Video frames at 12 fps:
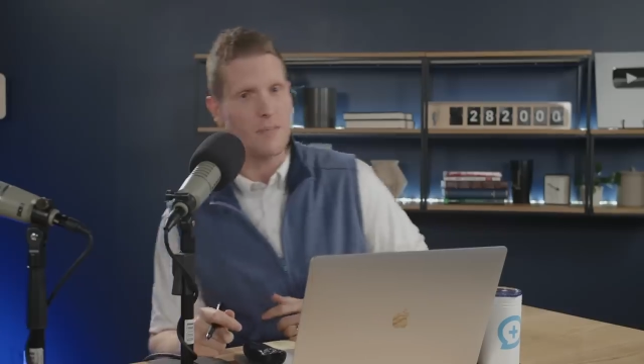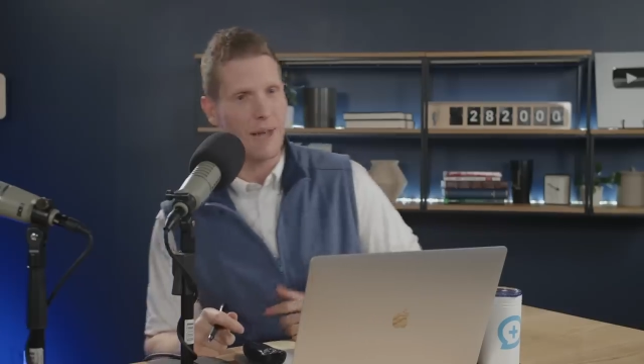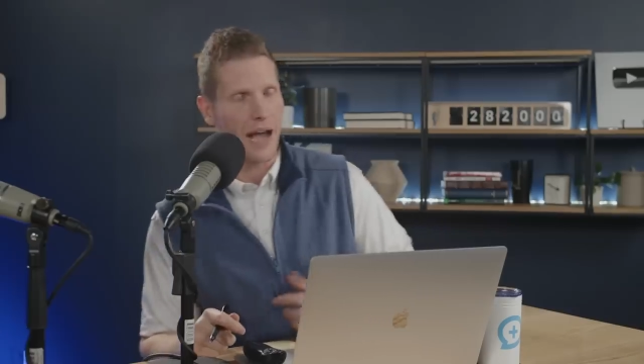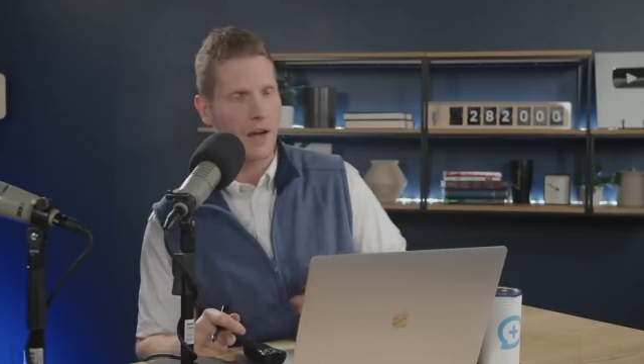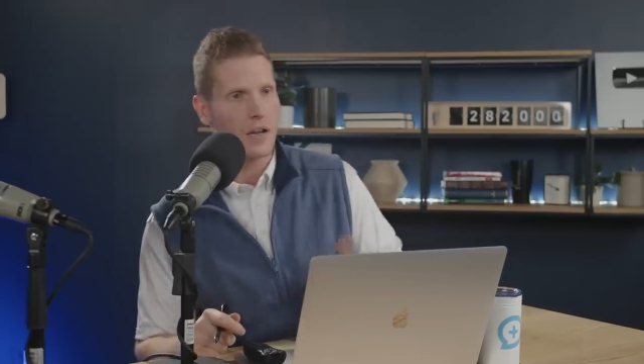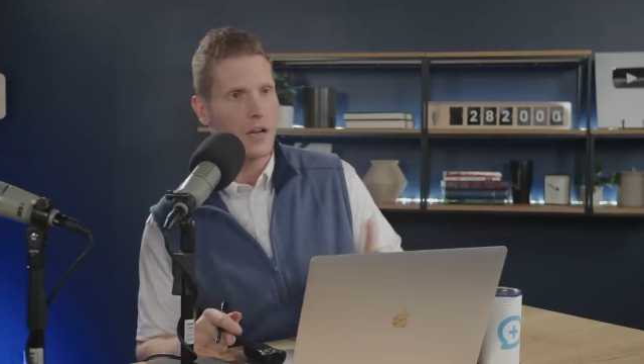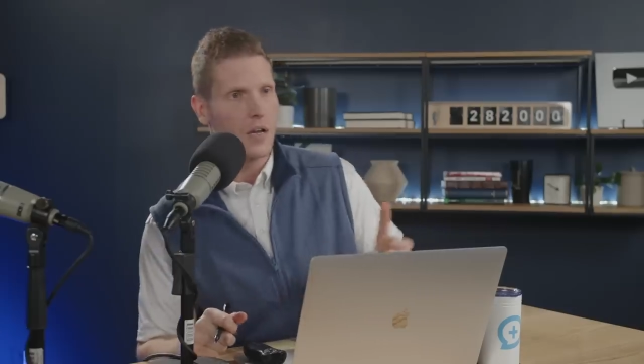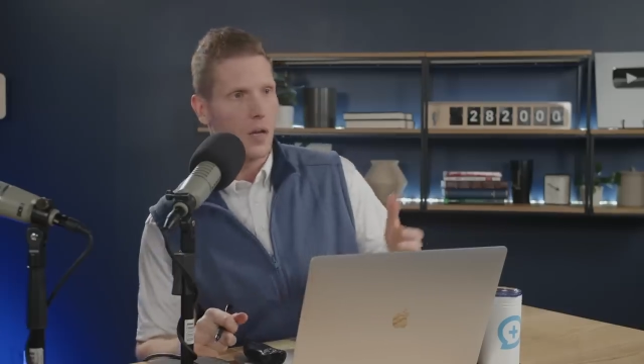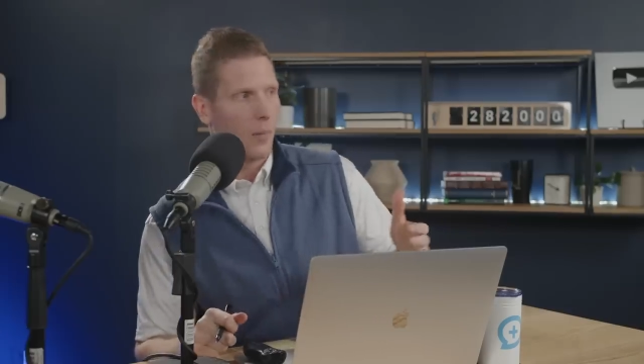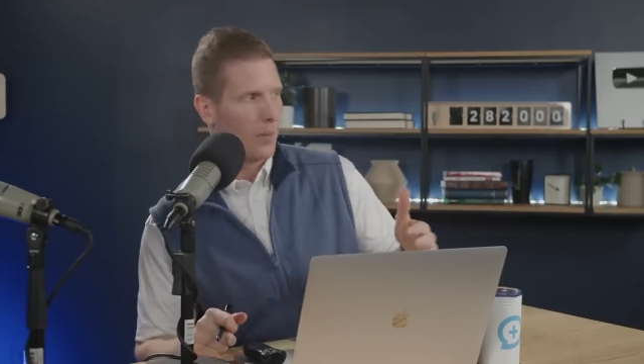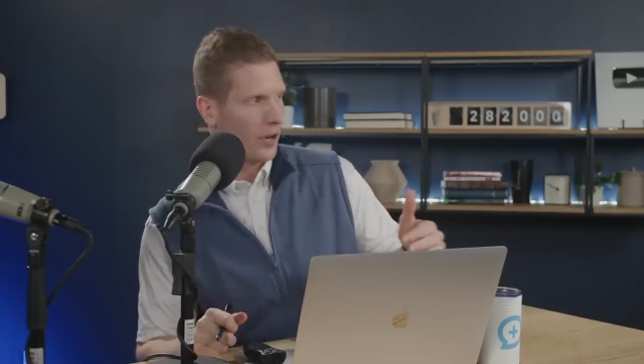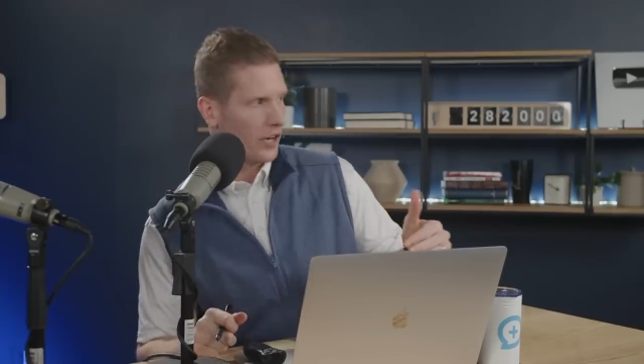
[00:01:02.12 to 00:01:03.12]
about
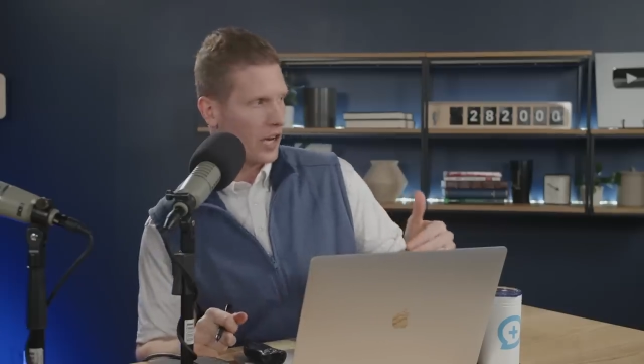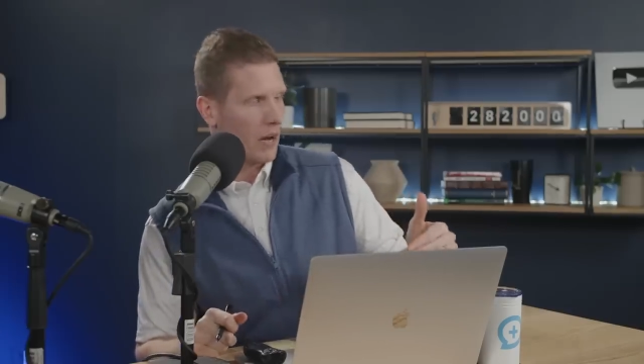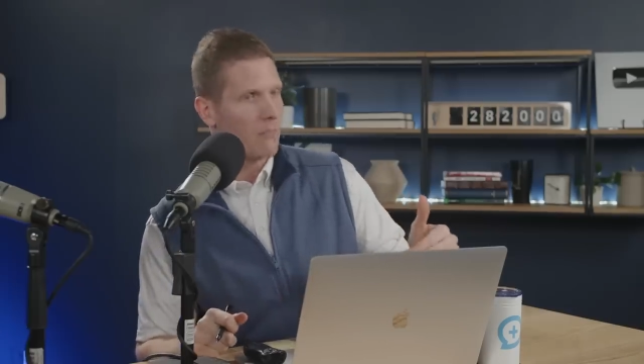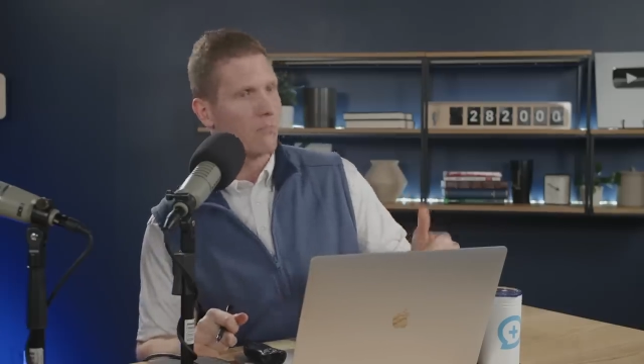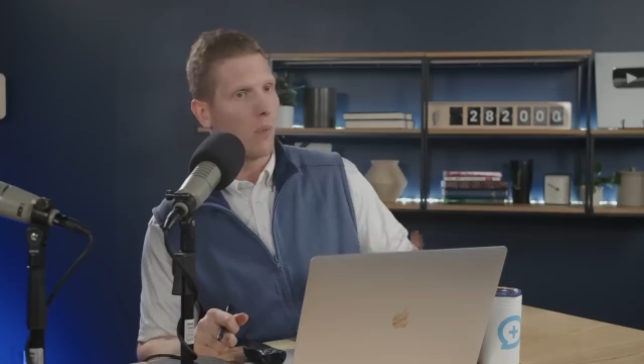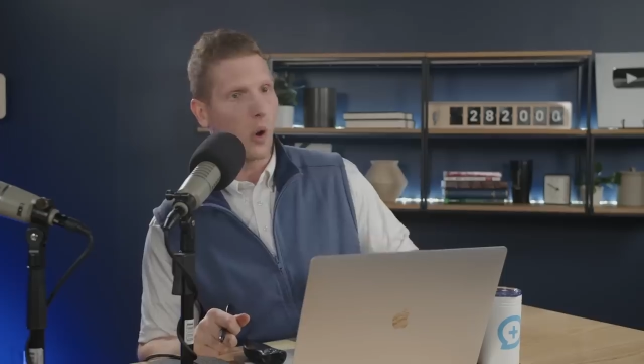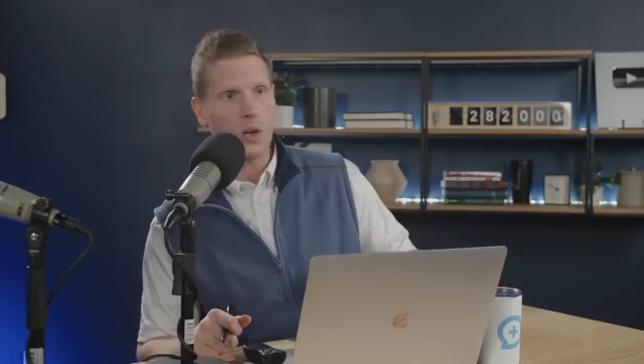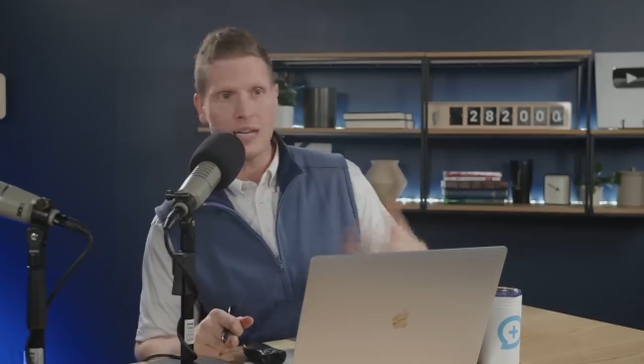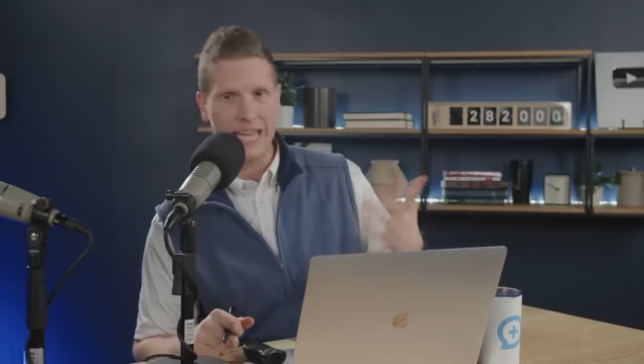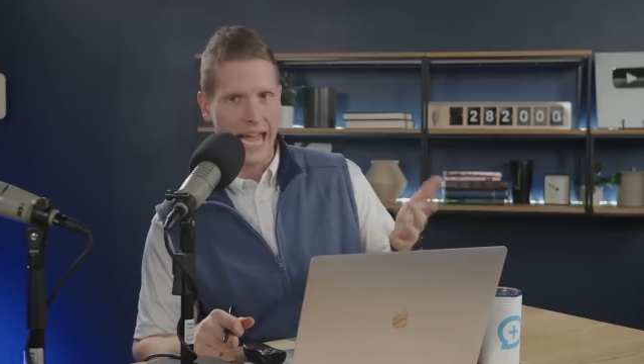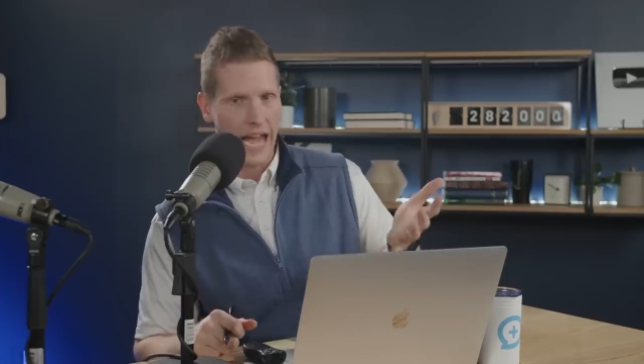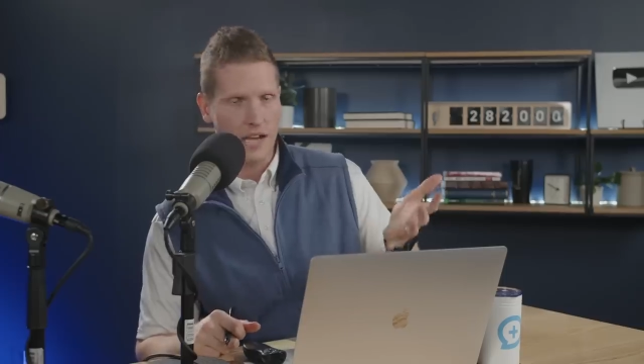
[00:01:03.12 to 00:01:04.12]
building up more
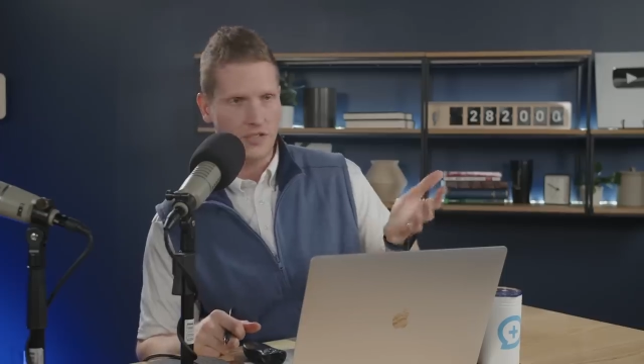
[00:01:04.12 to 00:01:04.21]
cash